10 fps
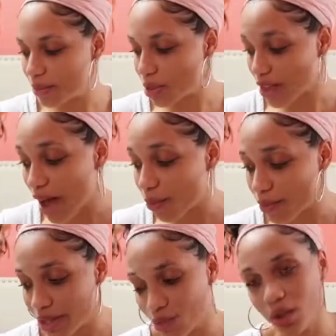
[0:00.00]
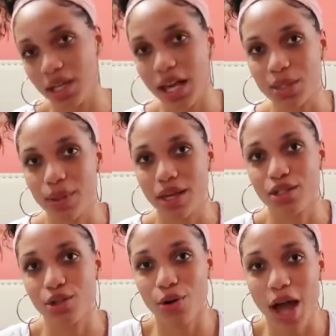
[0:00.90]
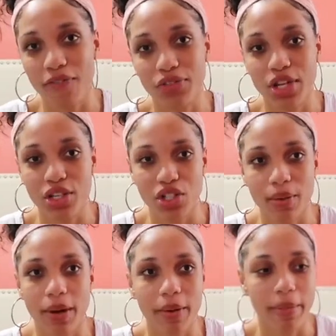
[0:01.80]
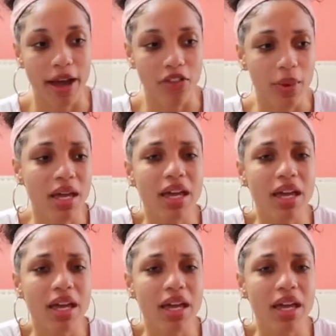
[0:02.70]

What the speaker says: So that is really nice, because you don't have to change it in a public bathroom.